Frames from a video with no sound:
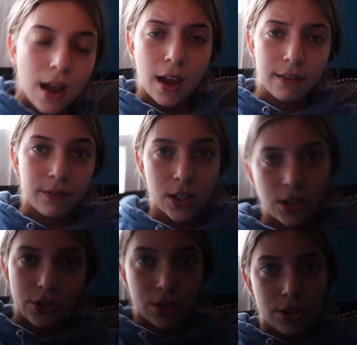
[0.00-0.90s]
I
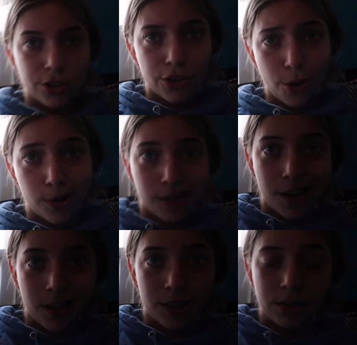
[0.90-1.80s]
finished
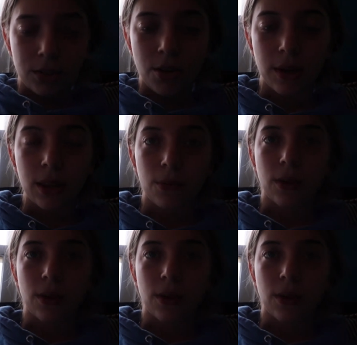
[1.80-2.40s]
hand sewing the